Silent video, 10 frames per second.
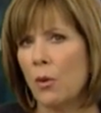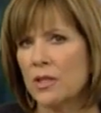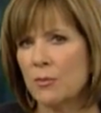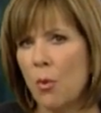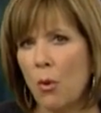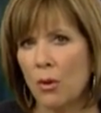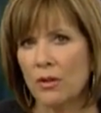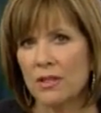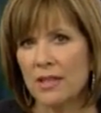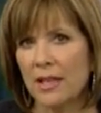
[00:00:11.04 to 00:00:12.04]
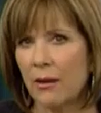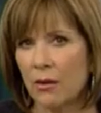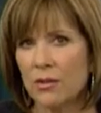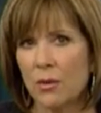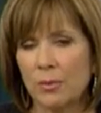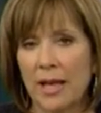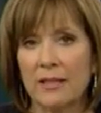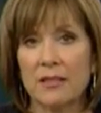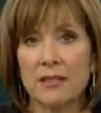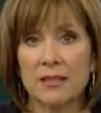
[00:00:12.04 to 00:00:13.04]
What's more, the city also
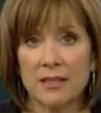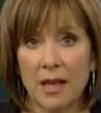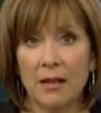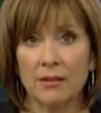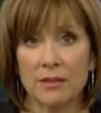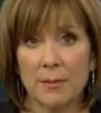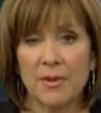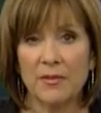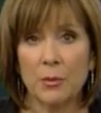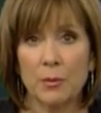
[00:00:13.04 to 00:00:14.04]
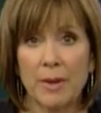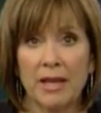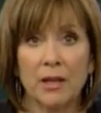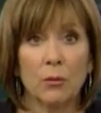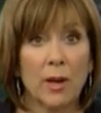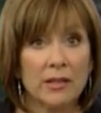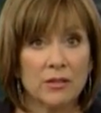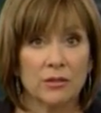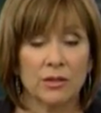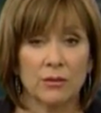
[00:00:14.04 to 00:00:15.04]
plans to sell some of the remaining
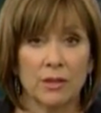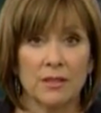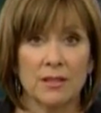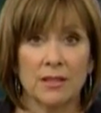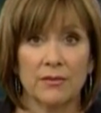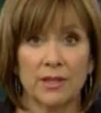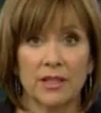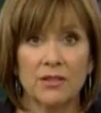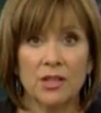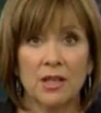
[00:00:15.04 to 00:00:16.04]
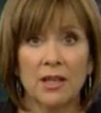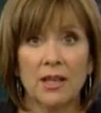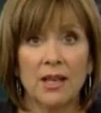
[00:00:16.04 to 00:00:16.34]
rental units at the village,